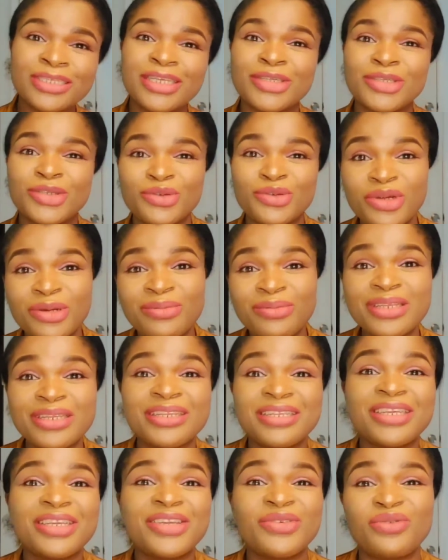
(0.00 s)
and screaming the
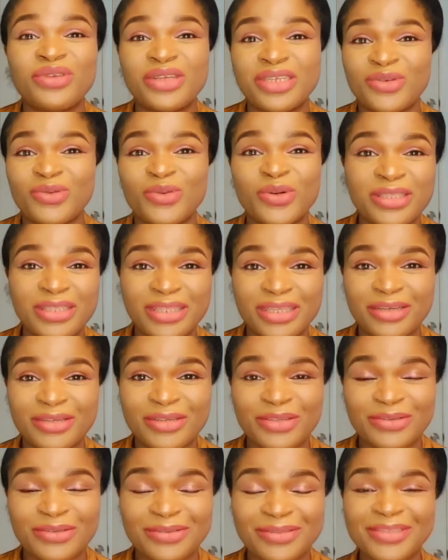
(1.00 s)
day it reached
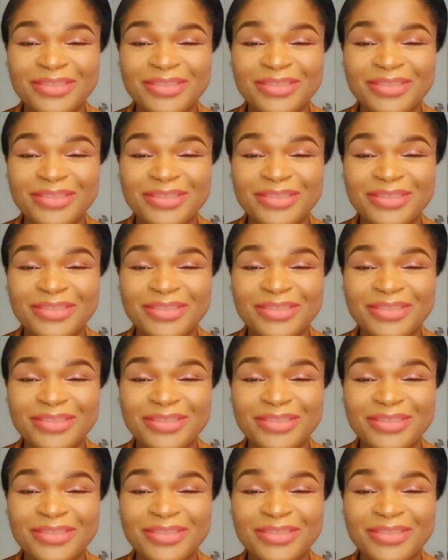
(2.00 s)
1,000.